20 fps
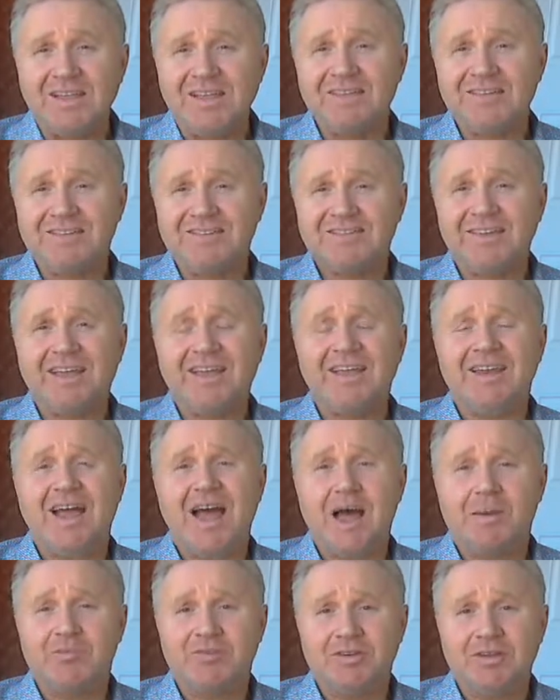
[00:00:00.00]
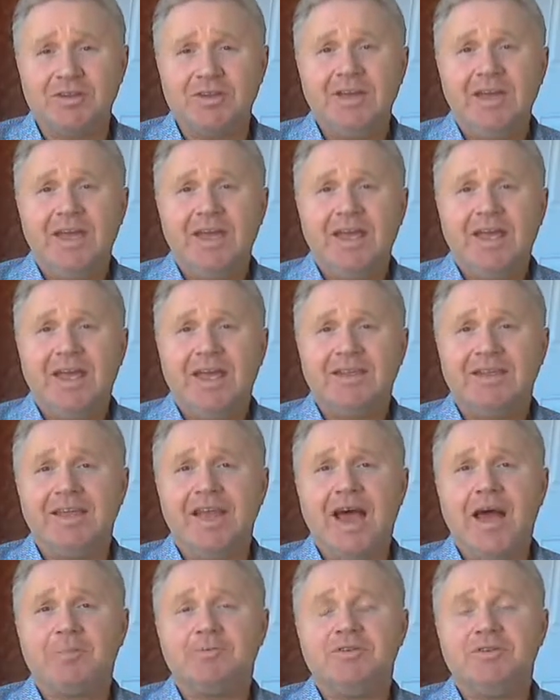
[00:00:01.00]
The second option, and the
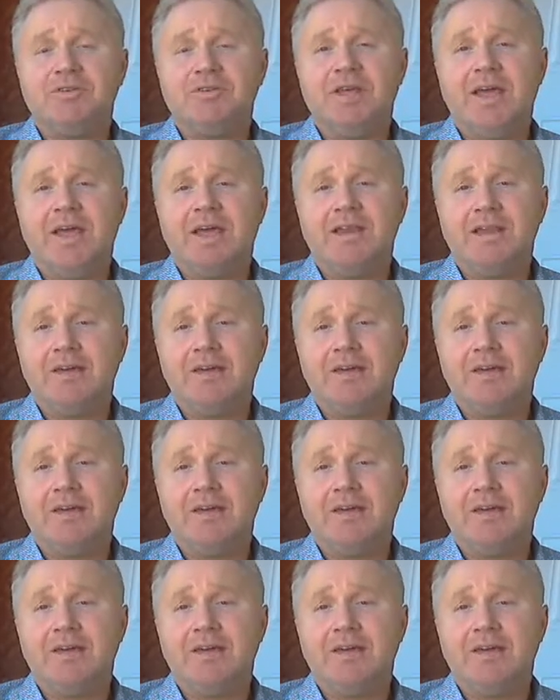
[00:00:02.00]
option that